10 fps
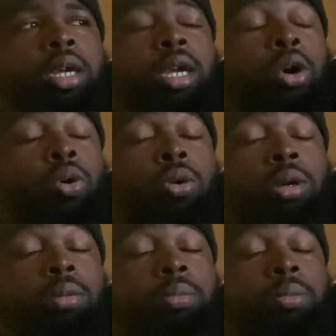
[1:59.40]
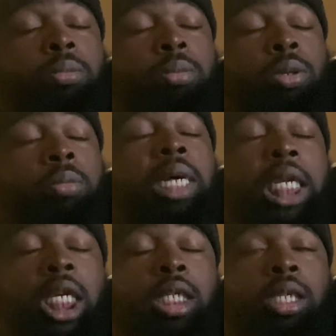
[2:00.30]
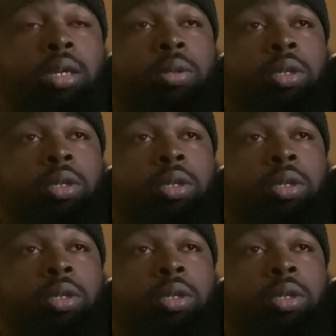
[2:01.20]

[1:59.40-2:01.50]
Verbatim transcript: Or no monies, if you